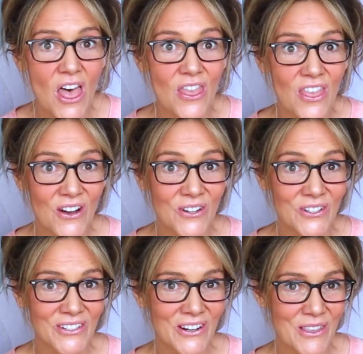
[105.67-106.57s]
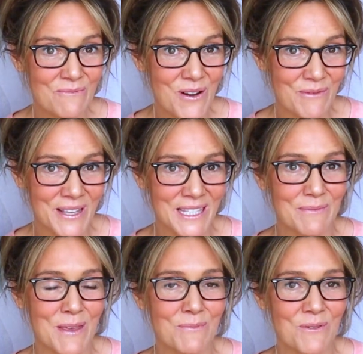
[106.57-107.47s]
Those are the moments
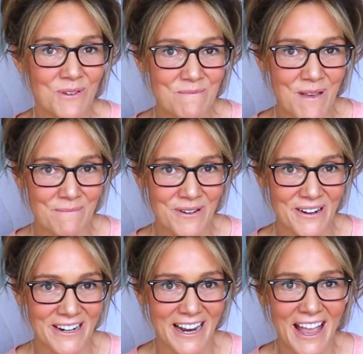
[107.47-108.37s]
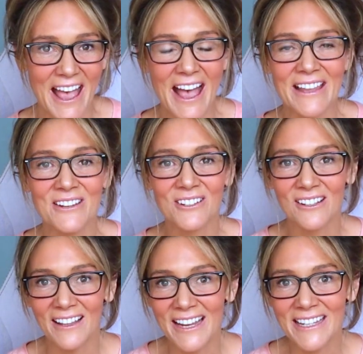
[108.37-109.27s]
people remember. And your
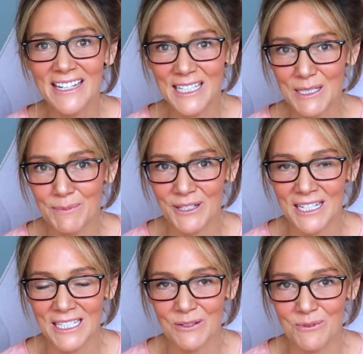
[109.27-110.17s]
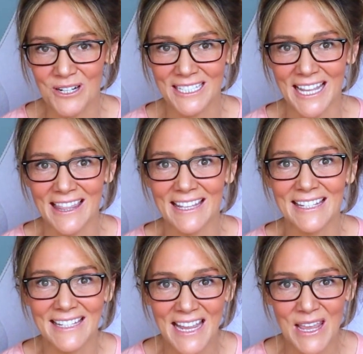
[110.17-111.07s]
client experience works in the
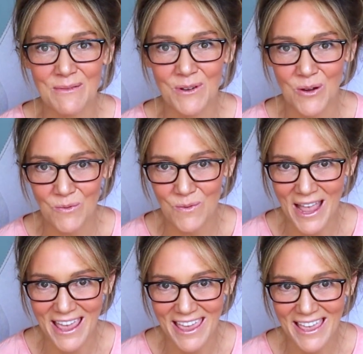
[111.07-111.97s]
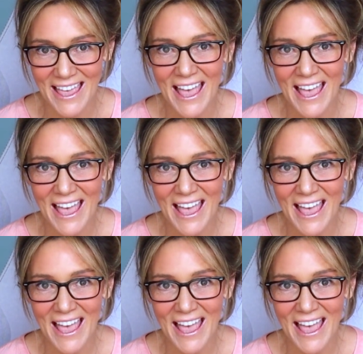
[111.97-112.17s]
same way.